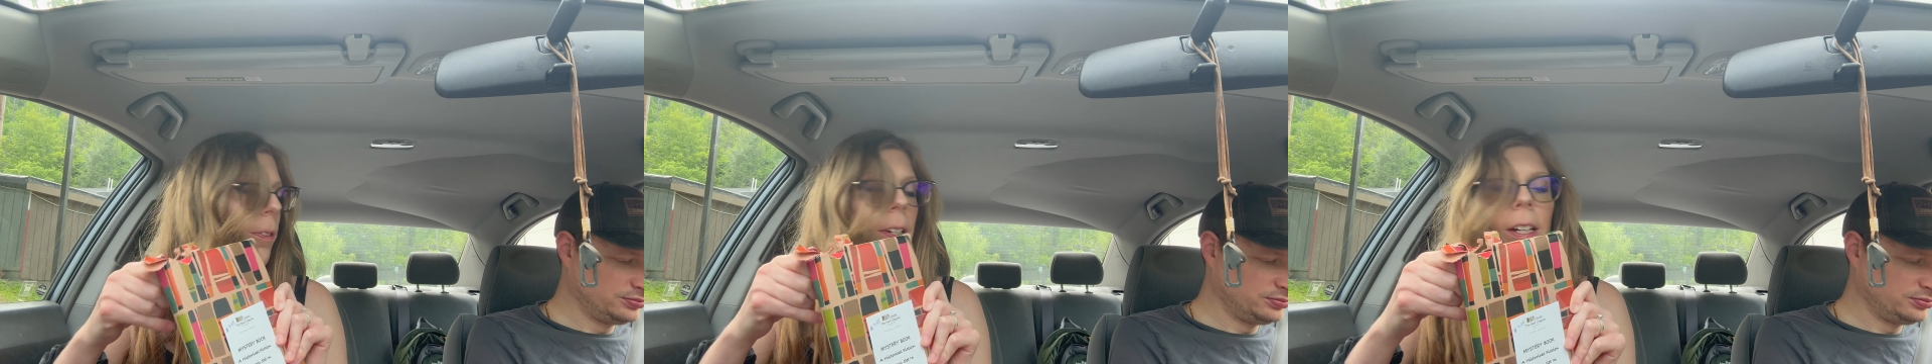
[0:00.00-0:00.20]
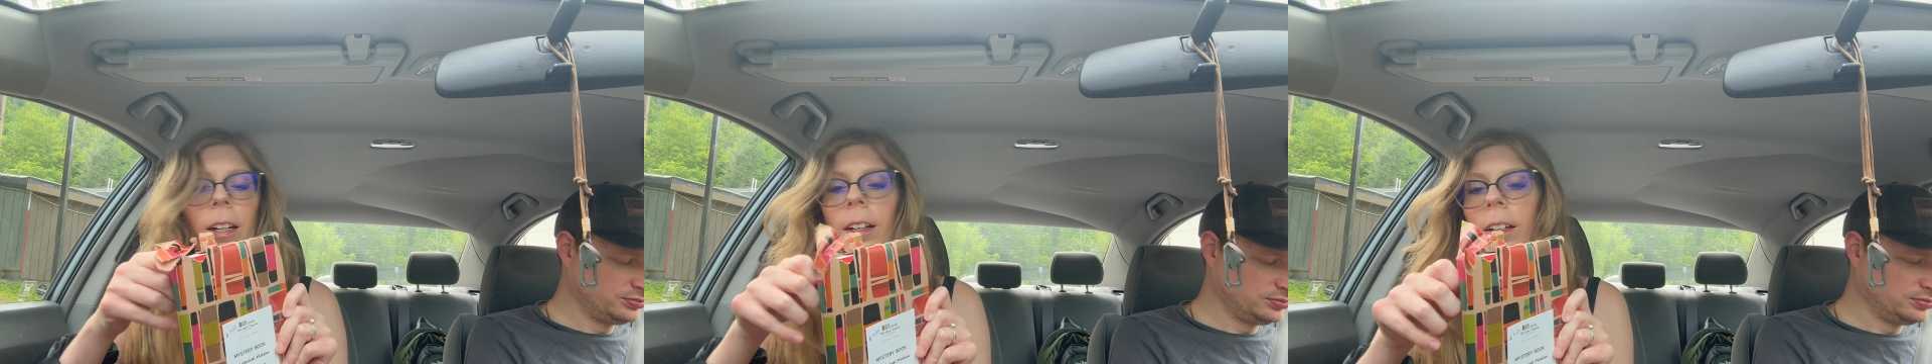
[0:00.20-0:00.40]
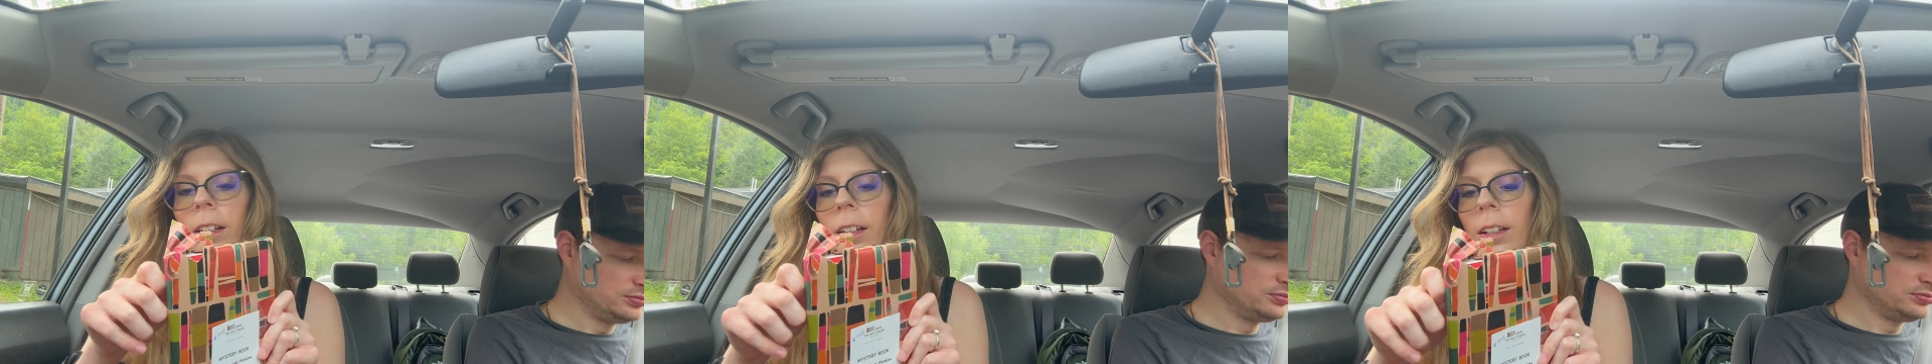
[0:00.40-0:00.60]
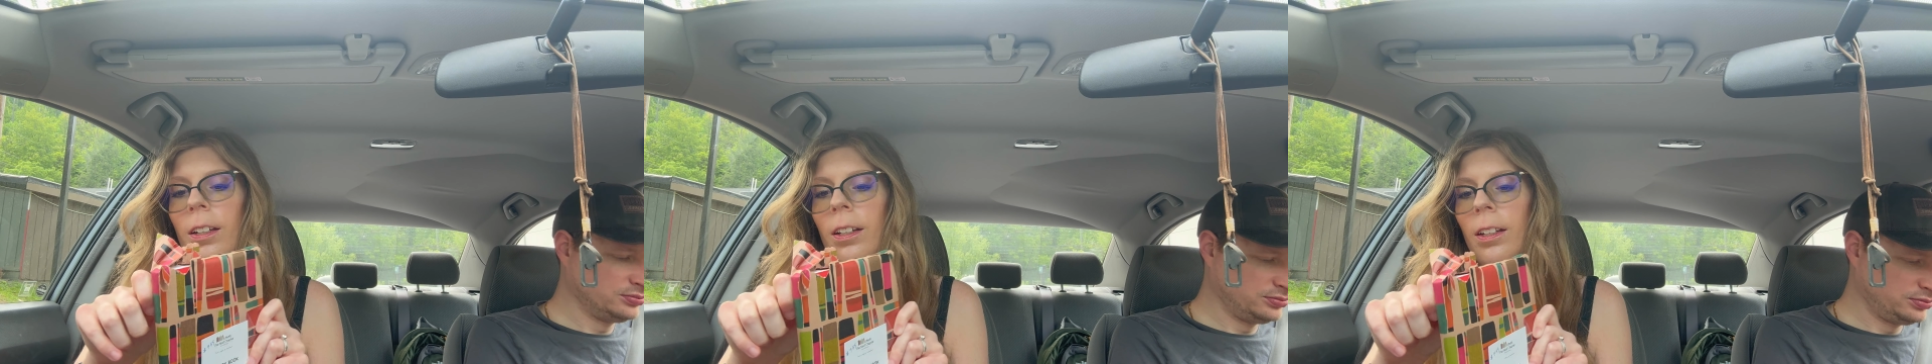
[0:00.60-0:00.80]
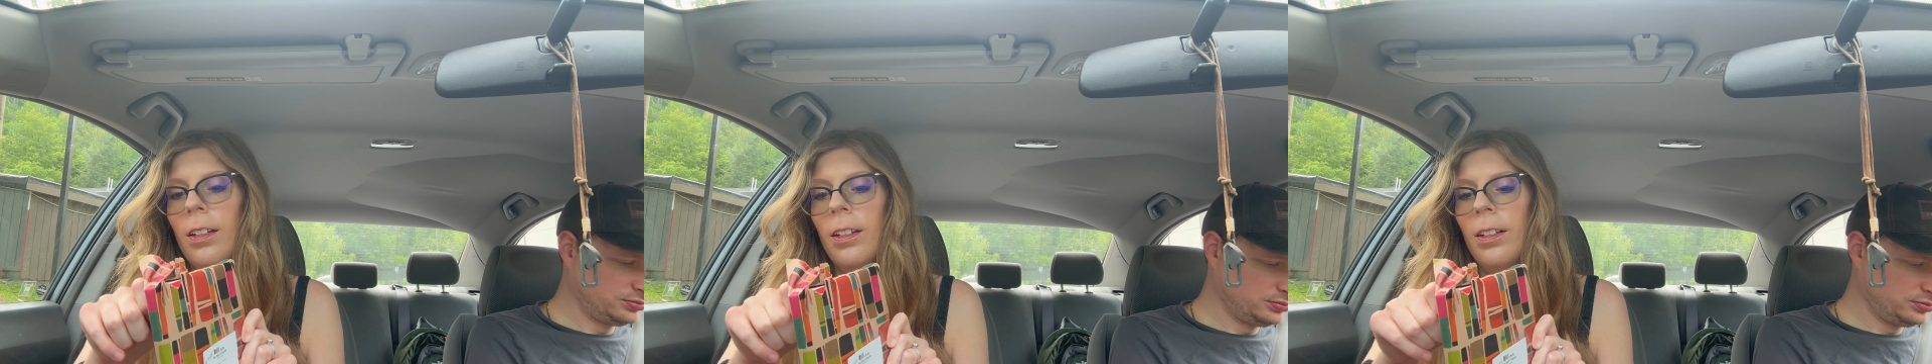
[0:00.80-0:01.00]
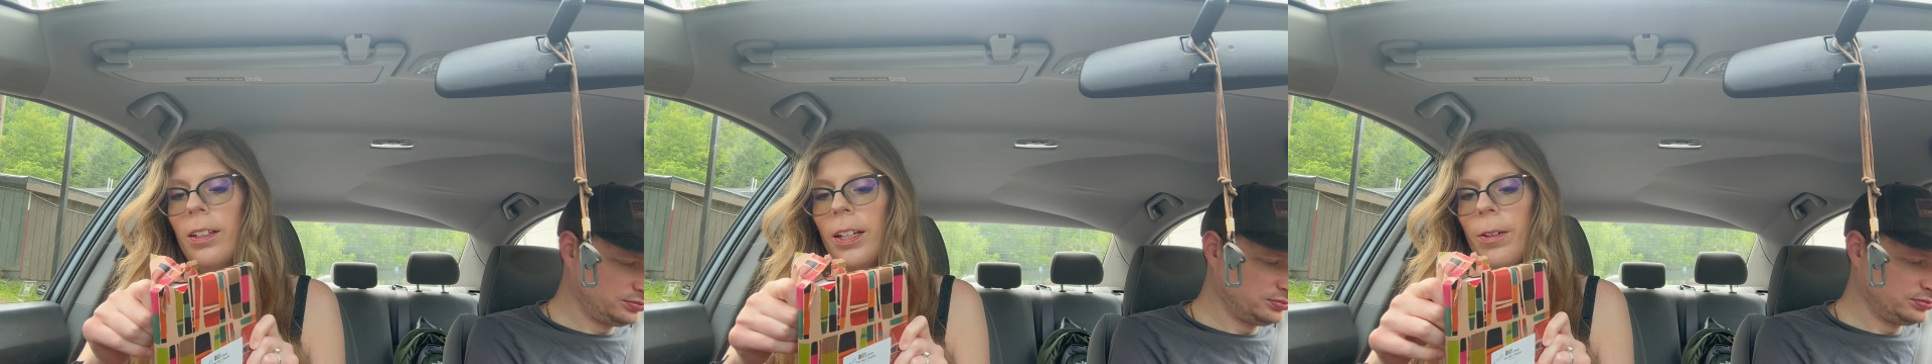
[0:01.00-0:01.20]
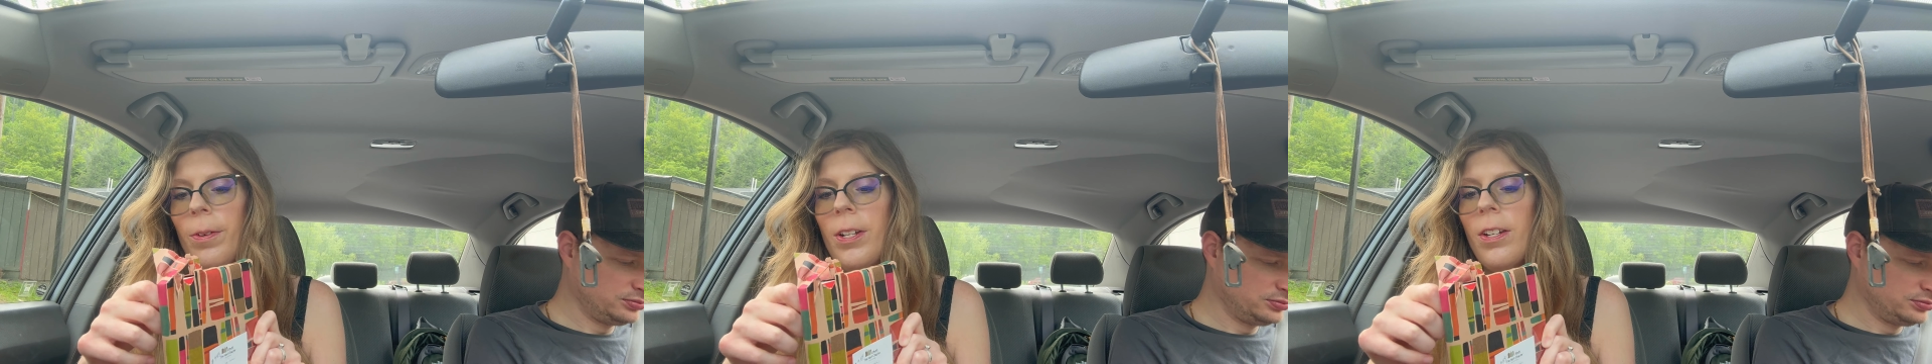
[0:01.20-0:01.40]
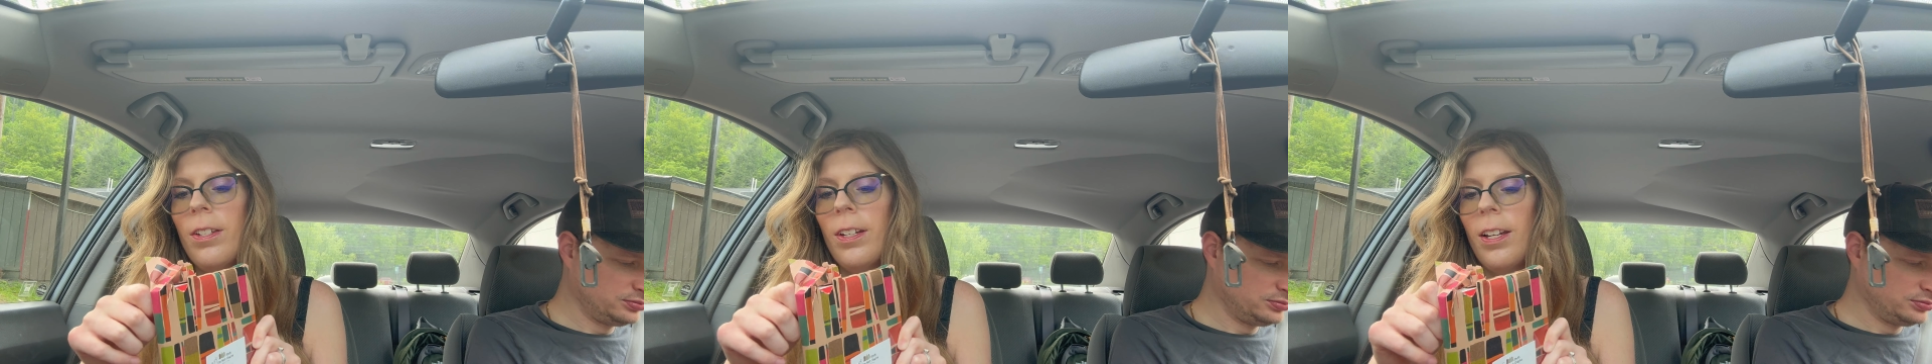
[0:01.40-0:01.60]
we? Like, we
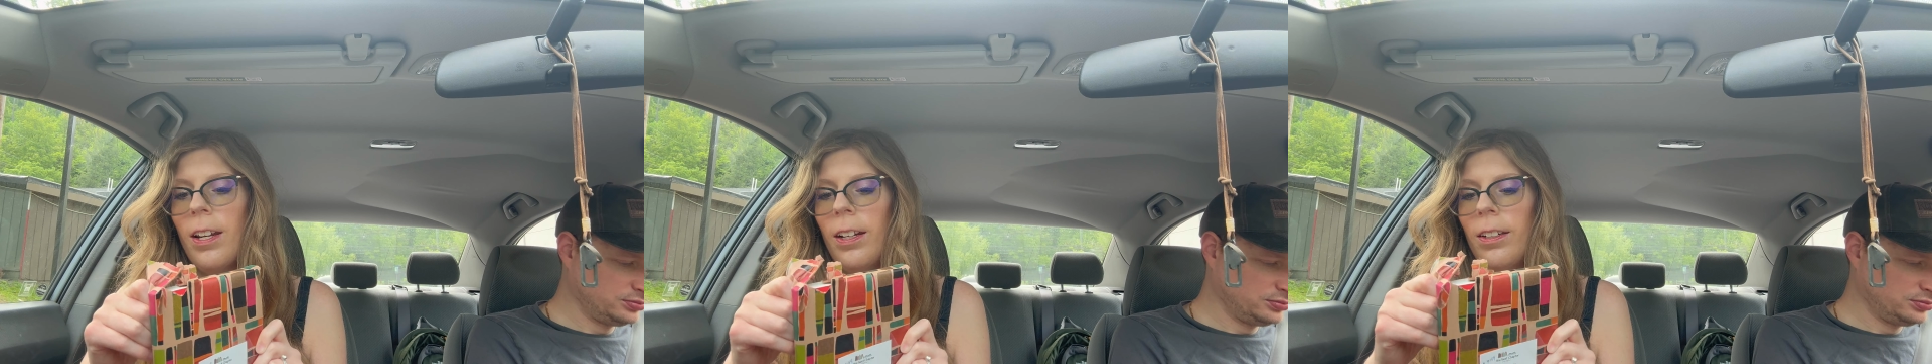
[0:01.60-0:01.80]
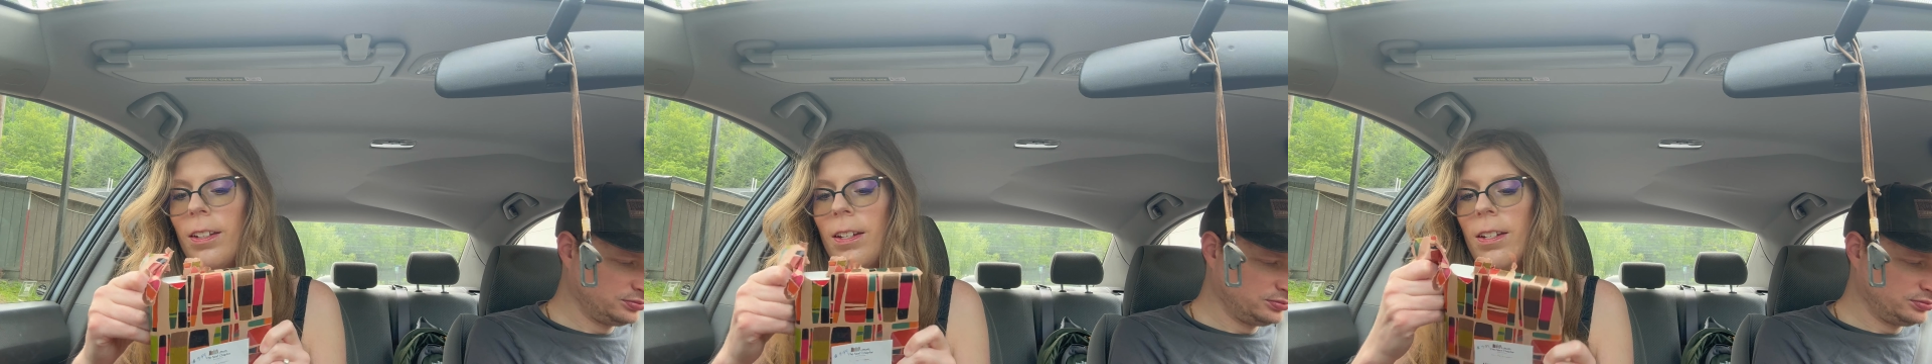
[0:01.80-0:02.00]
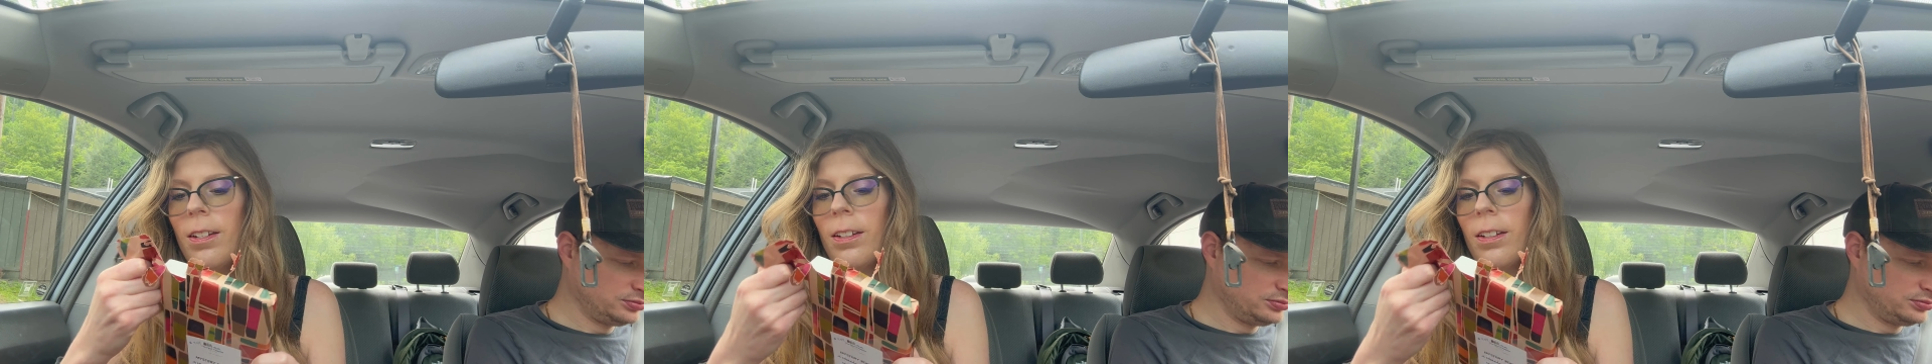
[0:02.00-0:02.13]
just connected.